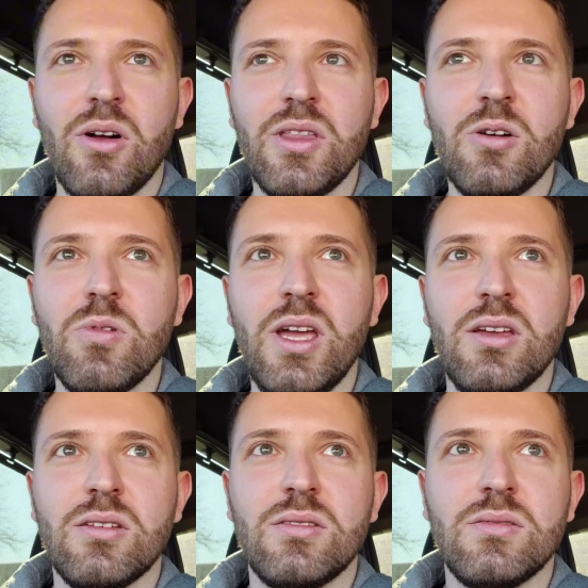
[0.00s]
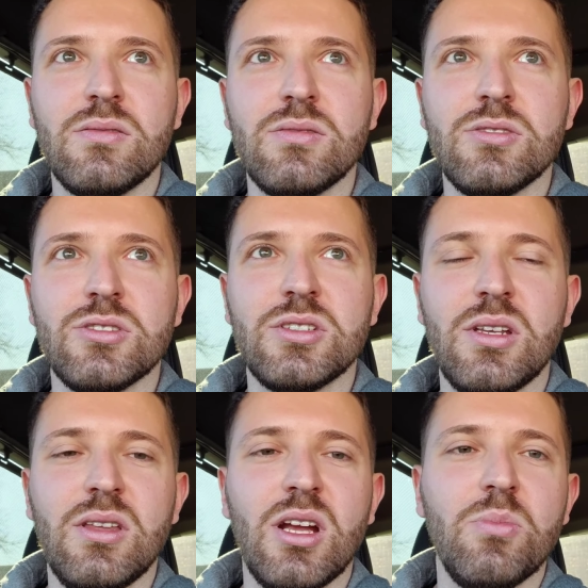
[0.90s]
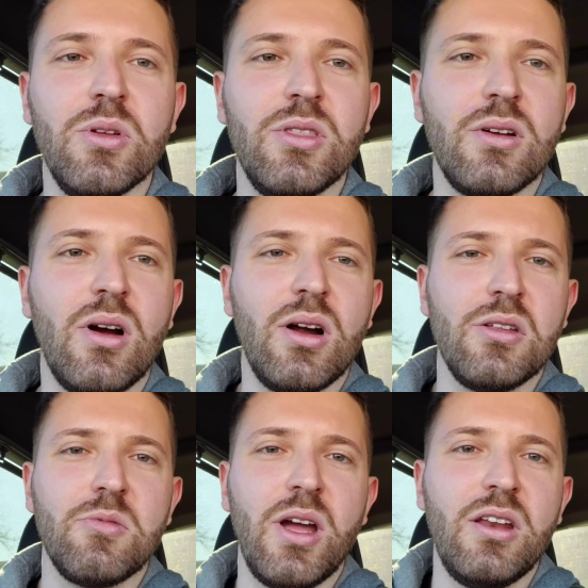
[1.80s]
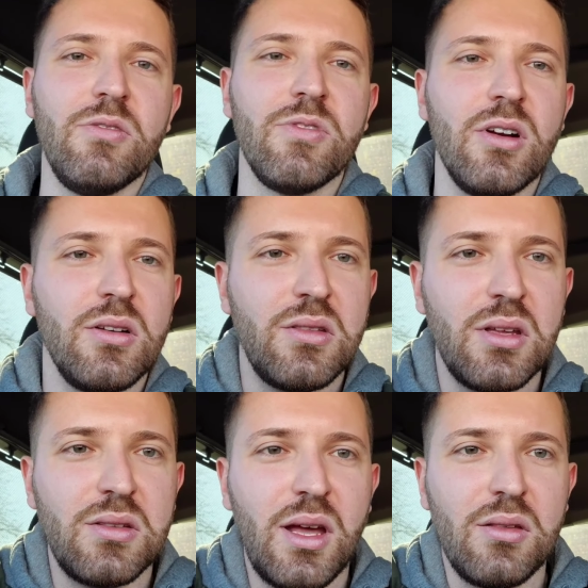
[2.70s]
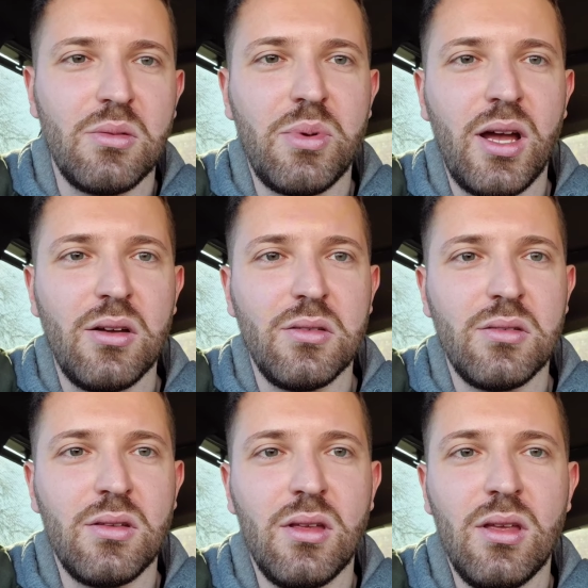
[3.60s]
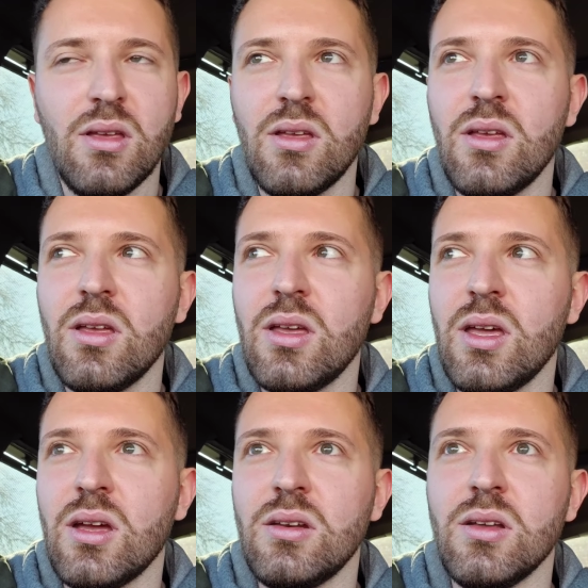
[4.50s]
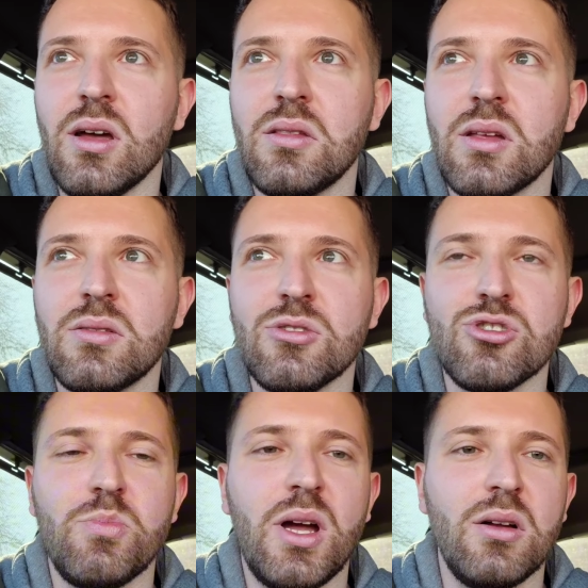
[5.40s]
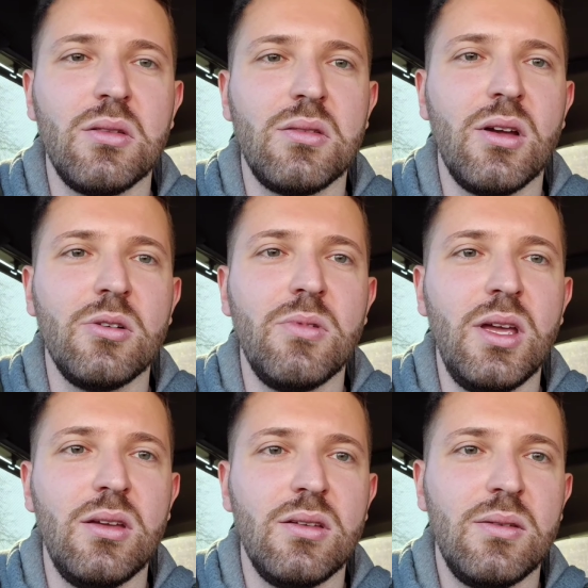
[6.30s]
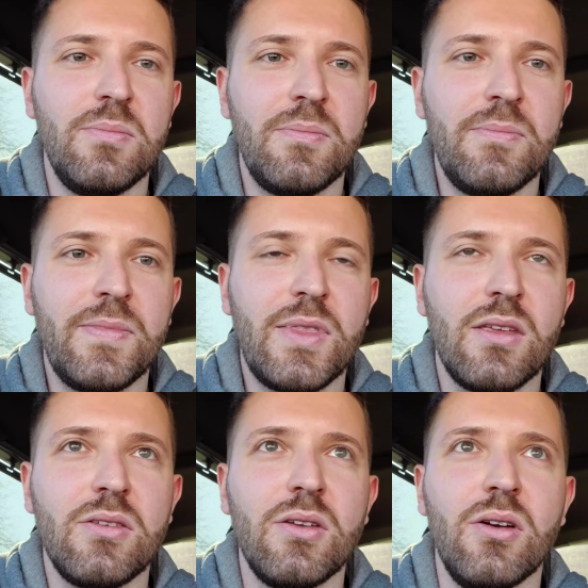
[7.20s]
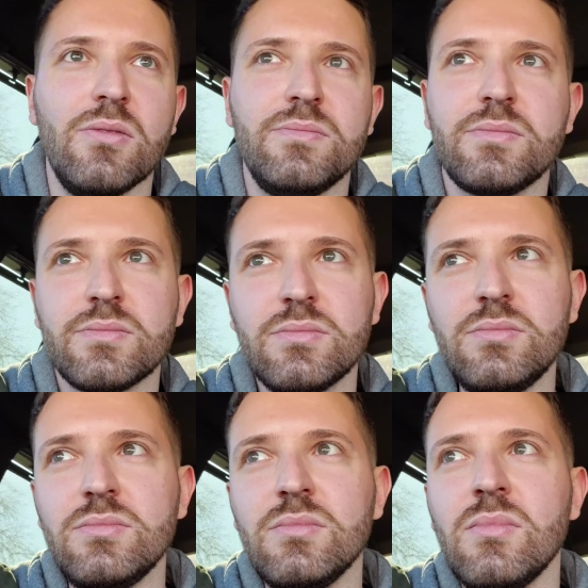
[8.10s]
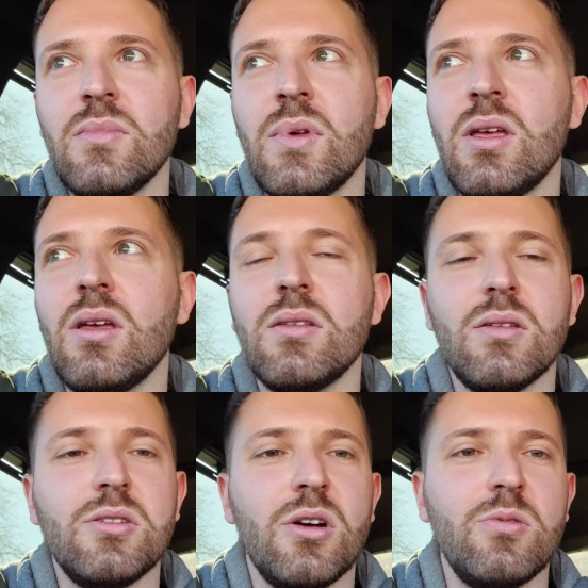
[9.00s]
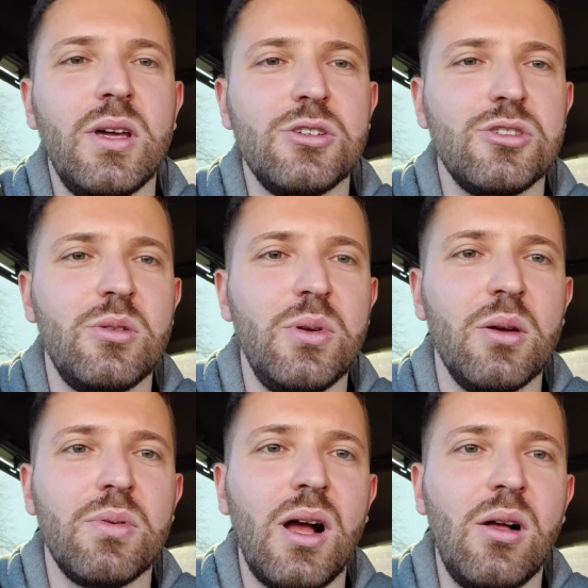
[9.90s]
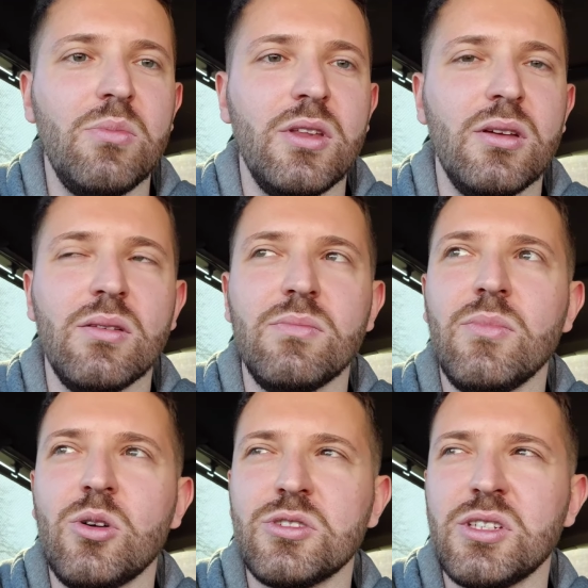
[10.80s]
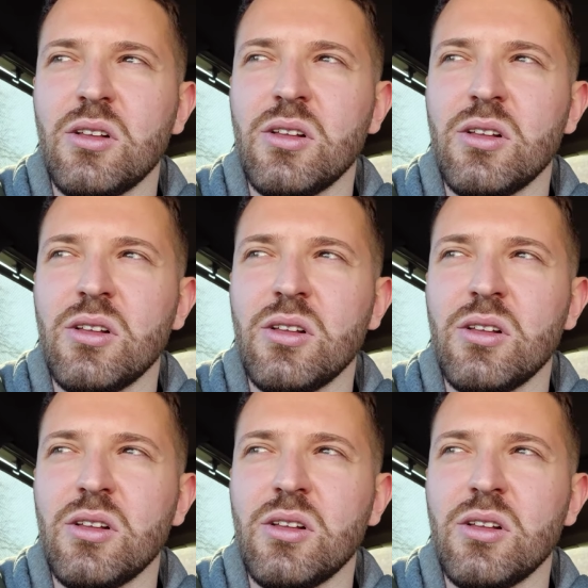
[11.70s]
that weight just sitting there, but the car is rated for 6,000 pounds and 600 pounds tongue weight. So the tongue weight shouldn't be a problem. The motorcycle